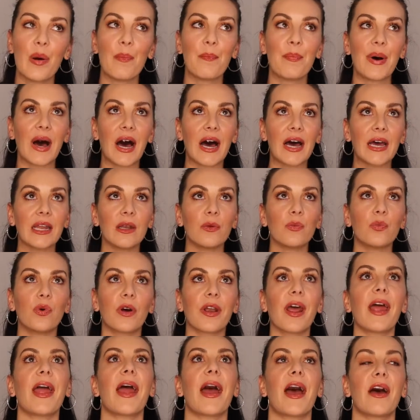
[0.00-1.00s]
But
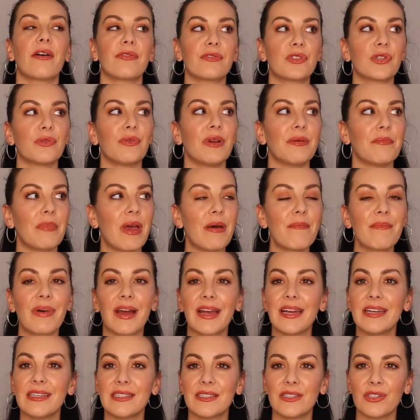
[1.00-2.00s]
what I have to remember
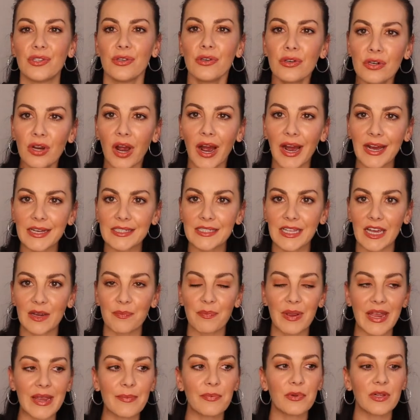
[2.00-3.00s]
is you guys,
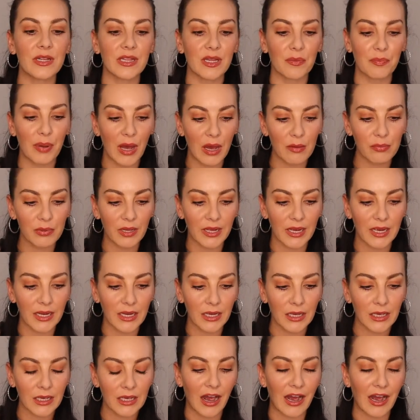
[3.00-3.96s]
like people in the public,